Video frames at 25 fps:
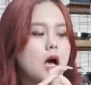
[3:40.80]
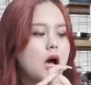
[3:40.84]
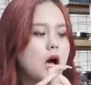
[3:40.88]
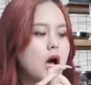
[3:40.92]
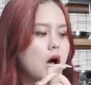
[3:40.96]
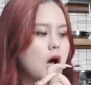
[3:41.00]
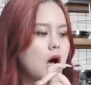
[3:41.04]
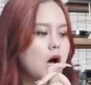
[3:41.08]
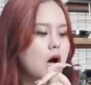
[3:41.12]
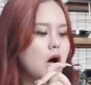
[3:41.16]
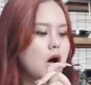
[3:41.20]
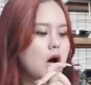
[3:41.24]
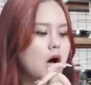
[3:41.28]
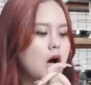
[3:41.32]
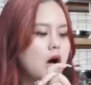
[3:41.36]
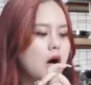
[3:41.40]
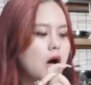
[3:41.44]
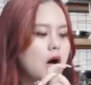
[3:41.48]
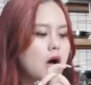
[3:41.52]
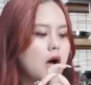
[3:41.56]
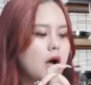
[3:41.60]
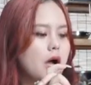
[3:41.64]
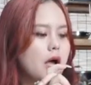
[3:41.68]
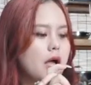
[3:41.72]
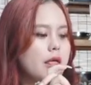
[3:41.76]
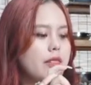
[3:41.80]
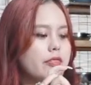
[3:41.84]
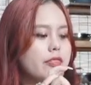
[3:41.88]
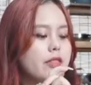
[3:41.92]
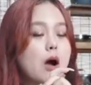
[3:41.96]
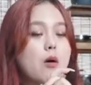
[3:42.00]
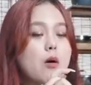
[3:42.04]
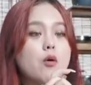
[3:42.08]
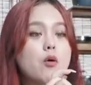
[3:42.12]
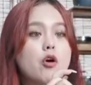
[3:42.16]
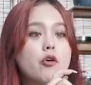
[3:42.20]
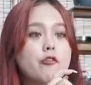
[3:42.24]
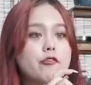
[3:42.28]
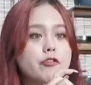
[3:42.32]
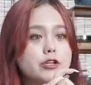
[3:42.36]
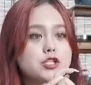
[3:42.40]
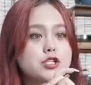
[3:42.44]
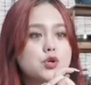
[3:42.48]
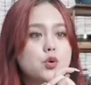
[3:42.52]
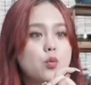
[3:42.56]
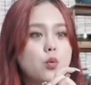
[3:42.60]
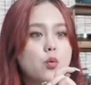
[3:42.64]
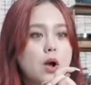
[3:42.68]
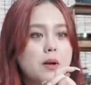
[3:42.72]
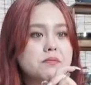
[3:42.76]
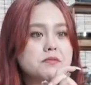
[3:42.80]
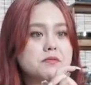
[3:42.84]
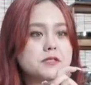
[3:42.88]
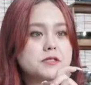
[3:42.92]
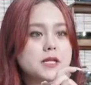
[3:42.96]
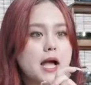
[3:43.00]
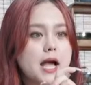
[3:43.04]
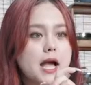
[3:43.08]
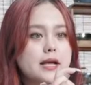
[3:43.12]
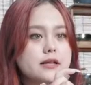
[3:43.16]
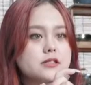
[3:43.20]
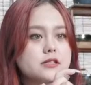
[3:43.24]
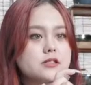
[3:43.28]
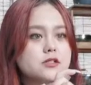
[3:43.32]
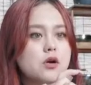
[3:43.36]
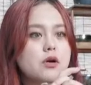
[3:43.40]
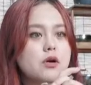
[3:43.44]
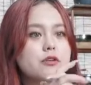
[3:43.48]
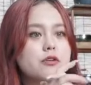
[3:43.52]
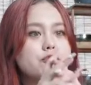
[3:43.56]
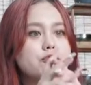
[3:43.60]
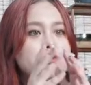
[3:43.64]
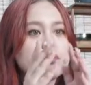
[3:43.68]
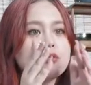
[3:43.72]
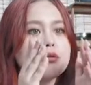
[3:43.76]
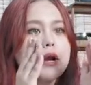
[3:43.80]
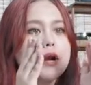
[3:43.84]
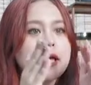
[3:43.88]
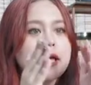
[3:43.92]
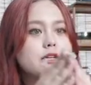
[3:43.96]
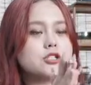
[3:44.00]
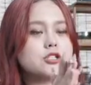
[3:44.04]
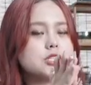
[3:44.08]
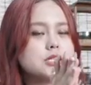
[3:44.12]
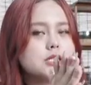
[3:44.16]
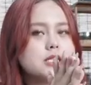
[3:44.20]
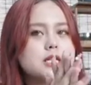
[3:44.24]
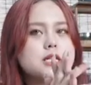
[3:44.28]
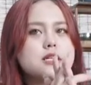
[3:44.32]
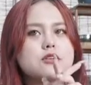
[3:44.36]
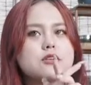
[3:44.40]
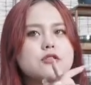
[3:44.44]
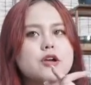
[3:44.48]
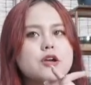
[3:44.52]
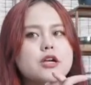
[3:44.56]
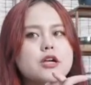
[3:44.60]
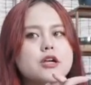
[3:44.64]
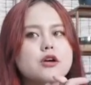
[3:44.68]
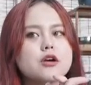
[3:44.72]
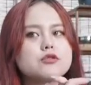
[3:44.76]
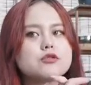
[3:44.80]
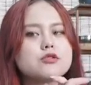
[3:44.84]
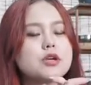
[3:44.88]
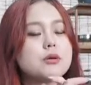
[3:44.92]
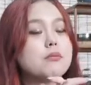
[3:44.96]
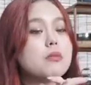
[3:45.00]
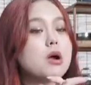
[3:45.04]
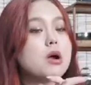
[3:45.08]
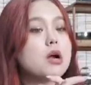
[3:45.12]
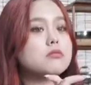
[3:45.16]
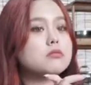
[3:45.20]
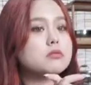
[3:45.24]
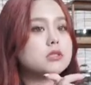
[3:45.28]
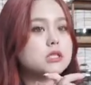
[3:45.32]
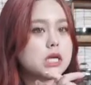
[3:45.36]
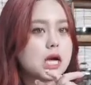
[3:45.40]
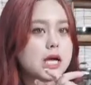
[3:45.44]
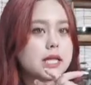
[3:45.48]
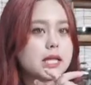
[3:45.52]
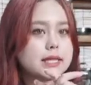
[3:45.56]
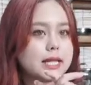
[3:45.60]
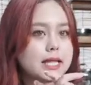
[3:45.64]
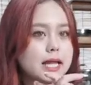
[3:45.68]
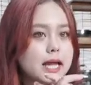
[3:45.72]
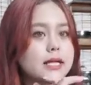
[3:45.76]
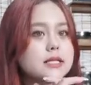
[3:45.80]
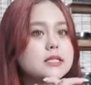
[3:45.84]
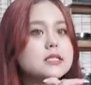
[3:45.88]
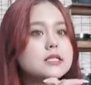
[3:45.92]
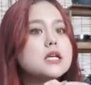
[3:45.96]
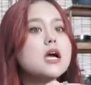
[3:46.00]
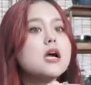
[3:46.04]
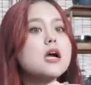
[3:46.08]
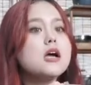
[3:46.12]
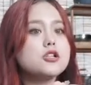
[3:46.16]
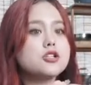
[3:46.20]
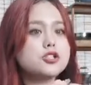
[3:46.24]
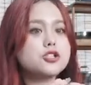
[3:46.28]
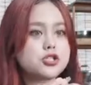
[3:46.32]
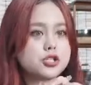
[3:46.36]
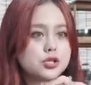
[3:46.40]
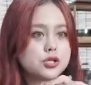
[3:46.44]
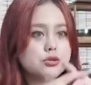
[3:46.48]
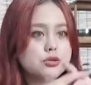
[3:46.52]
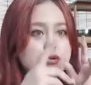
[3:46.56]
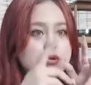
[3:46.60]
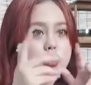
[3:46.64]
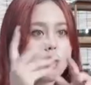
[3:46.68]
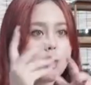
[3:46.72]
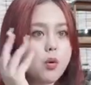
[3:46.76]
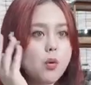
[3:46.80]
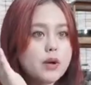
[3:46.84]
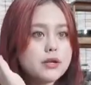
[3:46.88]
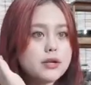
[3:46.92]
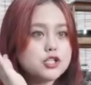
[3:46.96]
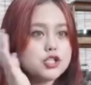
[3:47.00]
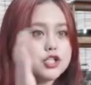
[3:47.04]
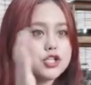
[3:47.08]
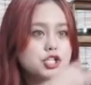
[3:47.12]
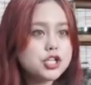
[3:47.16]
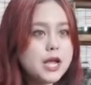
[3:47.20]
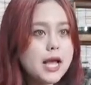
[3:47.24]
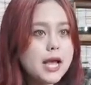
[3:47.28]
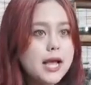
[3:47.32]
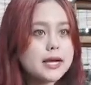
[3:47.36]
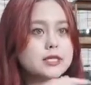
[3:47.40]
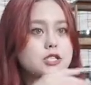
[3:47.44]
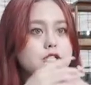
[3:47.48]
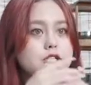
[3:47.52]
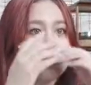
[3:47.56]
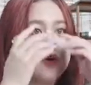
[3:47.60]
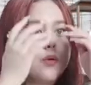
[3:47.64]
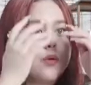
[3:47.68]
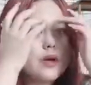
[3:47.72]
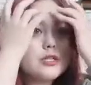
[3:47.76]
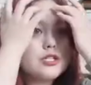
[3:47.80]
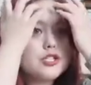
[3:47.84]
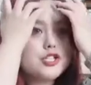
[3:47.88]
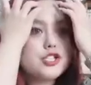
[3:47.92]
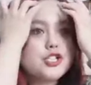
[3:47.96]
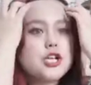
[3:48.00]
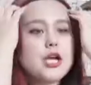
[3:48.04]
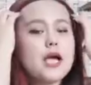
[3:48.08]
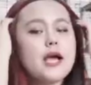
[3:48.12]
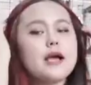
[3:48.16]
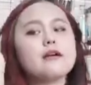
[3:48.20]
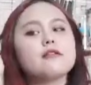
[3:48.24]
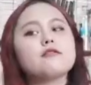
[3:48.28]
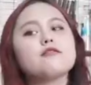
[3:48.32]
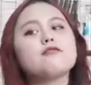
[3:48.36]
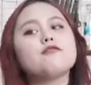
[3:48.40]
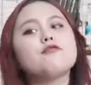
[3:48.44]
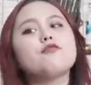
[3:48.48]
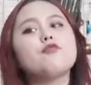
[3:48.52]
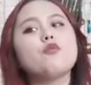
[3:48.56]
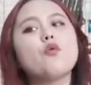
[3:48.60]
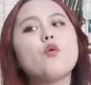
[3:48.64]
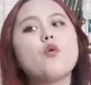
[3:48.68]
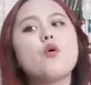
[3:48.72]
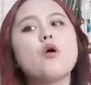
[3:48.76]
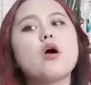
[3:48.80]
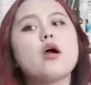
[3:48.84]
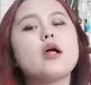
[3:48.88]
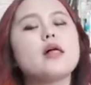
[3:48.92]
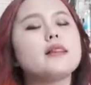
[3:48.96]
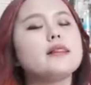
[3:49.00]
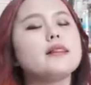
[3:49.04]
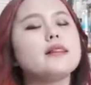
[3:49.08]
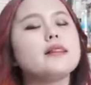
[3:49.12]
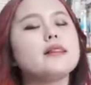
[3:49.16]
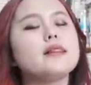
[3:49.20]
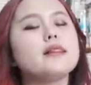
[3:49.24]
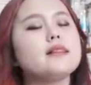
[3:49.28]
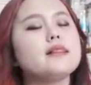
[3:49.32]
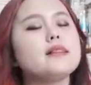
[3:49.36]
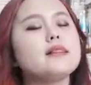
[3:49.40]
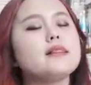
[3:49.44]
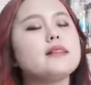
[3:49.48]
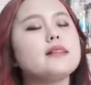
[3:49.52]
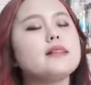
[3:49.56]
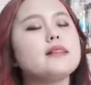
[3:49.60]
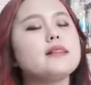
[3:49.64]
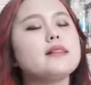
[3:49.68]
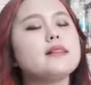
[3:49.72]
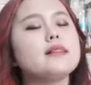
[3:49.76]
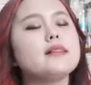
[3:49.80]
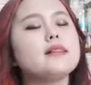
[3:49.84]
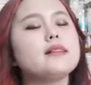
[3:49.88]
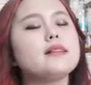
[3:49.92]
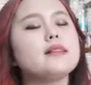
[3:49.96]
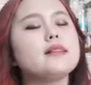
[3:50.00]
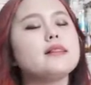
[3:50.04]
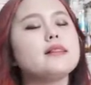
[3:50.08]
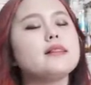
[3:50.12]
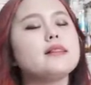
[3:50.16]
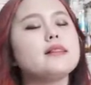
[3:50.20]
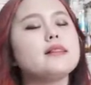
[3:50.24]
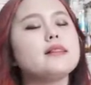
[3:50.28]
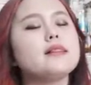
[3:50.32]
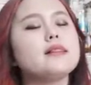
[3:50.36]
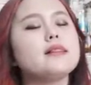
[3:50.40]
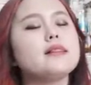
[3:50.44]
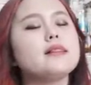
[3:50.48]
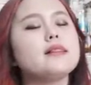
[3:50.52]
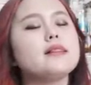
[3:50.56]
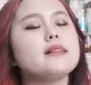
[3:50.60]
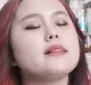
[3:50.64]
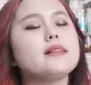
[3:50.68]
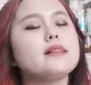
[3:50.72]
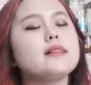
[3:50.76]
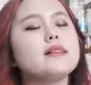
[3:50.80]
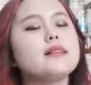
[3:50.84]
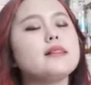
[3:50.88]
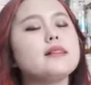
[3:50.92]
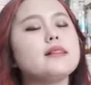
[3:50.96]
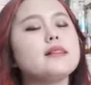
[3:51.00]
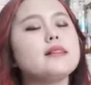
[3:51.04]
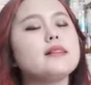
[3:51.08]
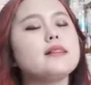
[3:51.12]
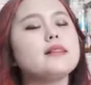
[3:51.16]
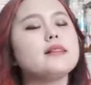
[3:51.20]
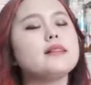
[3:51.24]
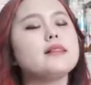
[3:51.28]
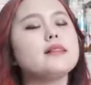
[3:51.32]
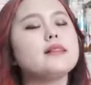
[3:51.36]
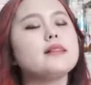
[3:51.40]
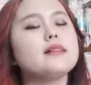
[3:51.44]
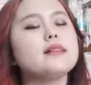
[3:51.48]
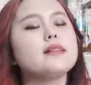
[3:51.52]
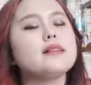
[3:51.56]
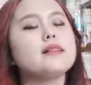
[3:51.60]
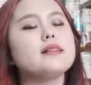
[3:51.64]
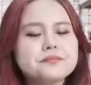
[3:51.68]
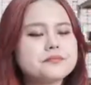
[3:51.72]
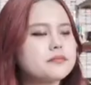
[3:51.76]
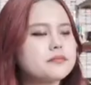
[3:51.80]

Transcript: uh, in our official website. So if you're interested, you can go to imarku.net to go and check. Go and check for like the things. And if you